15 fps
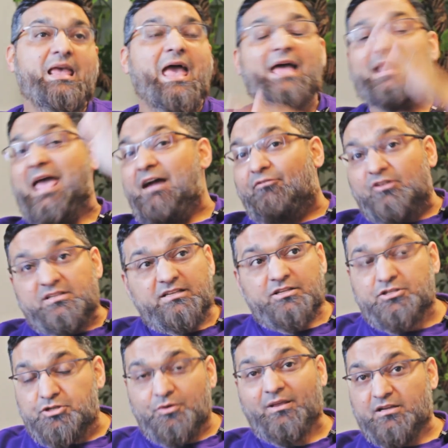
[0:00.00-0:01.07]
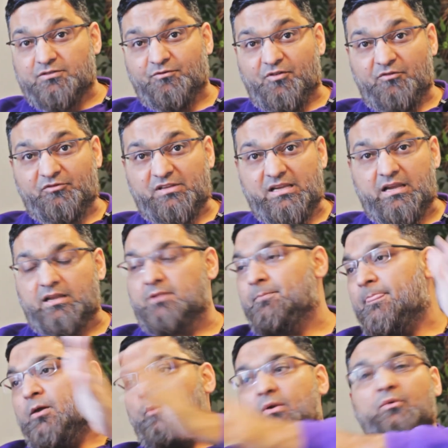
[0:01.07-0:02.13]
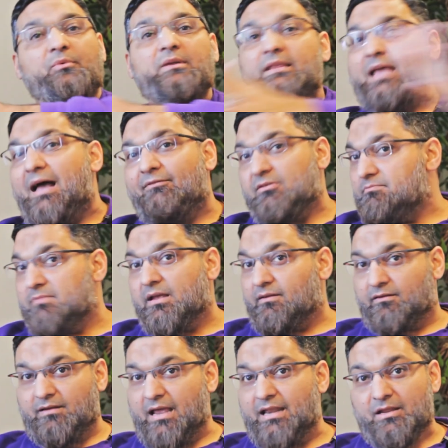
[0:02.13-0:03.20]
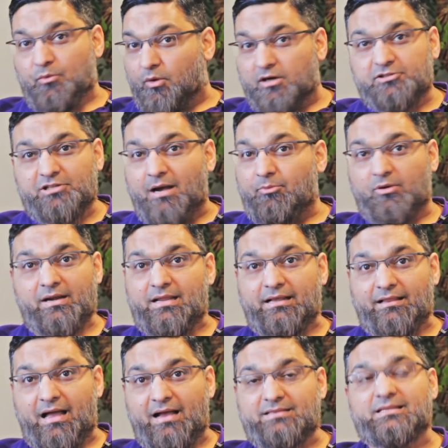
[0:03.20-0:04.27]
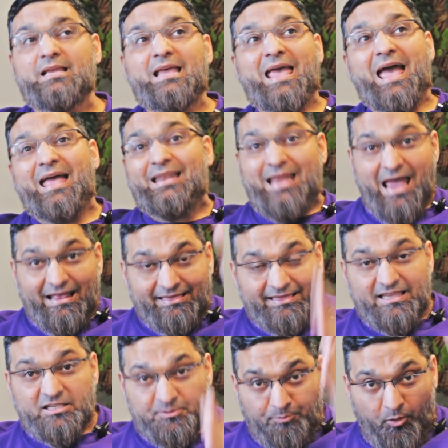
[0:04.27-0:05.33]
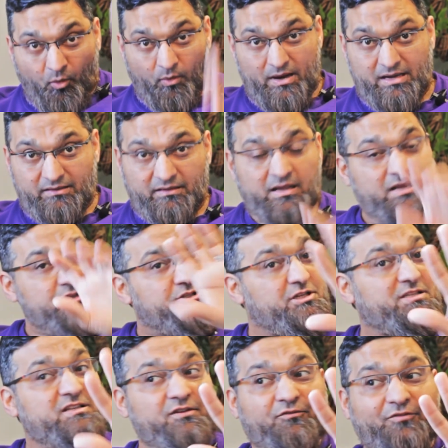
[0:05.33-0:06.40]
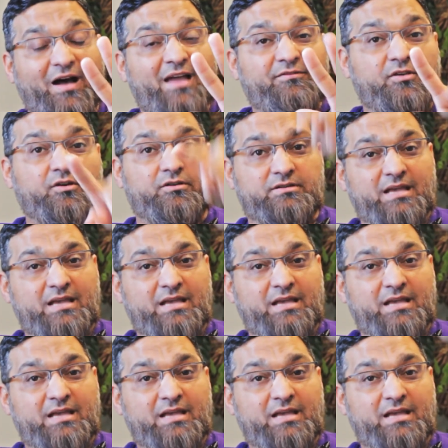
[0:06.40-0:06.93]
And ever since 2015, we really haven't missed any workshop or any class. And at this point, just in 5 years,